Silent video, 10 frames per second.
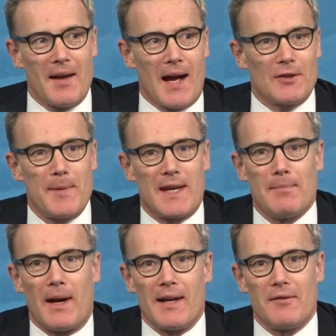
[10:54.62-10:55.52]
I'll speak
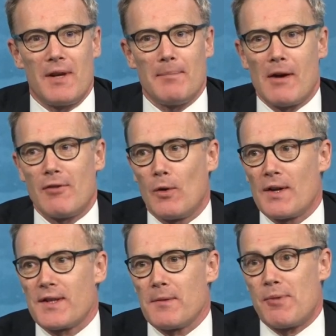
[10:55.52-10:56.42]
in my role
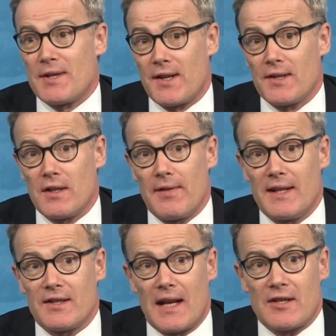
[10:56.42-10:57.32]
as the president of the
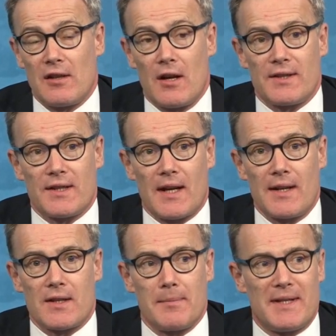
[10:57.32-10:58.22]
International Arctic
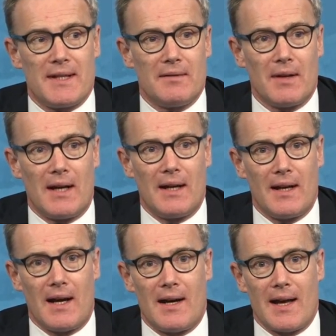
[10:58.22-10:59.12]
Science Committee,
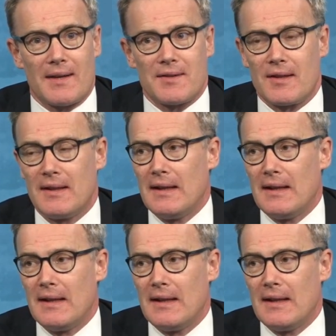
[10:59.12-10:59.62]
IASC.